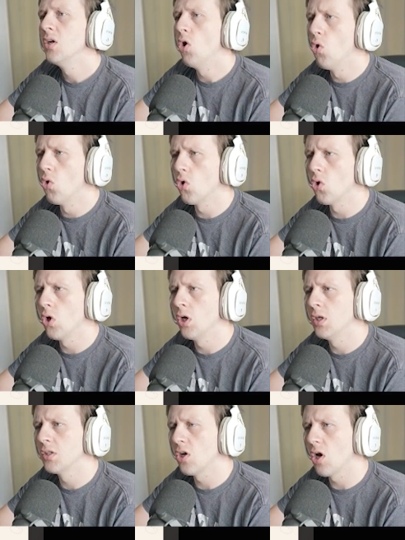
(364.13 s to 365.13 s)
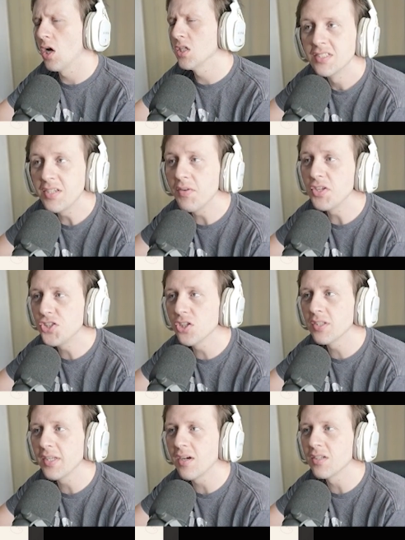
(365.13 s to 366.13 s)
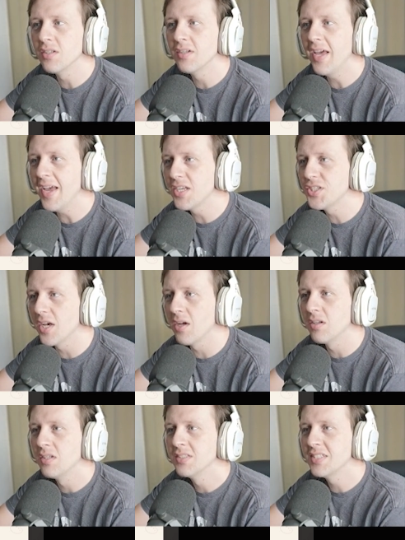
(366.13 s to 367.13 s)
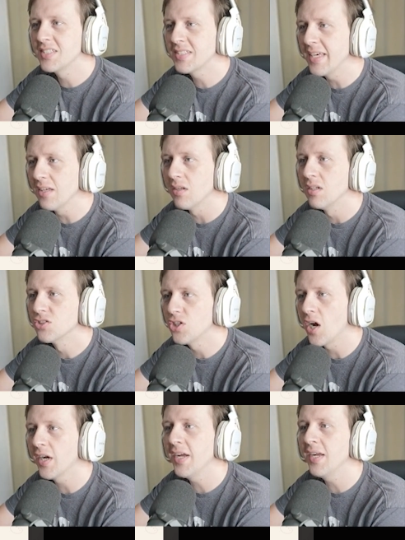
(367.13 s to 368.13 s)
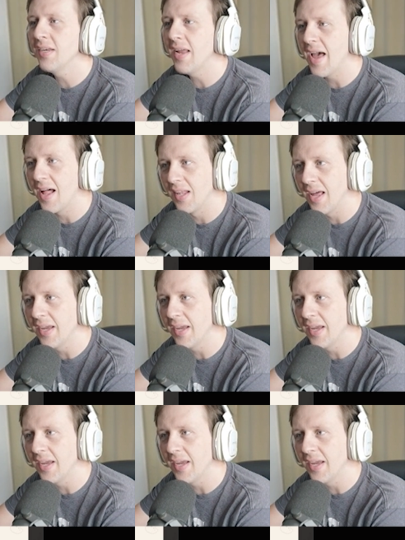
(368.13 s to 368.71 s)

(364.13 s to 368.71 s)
Horn cards. 70 shielding on Eggshell. It says skill. Target an ally.